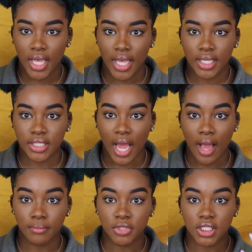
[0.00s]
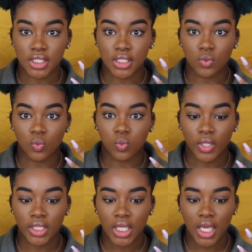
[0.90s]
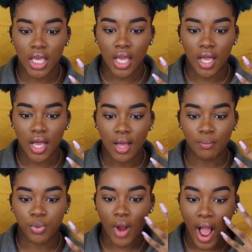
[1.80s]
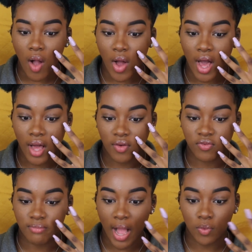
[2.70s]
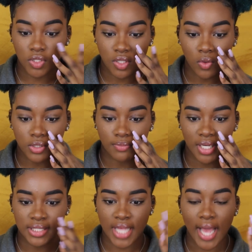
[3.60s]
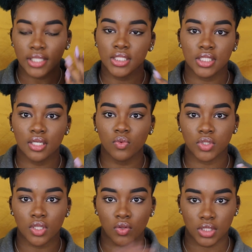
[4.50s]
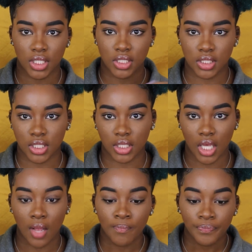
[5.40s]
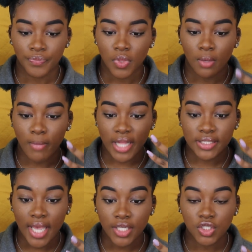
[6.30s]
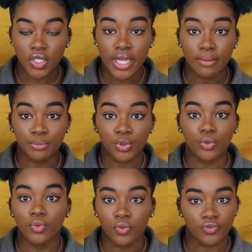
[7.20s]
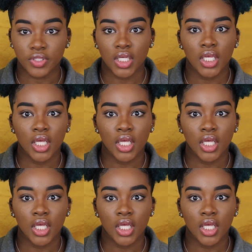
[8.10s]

And I'm just really proud of my results because I could see results instantly. My texture improved.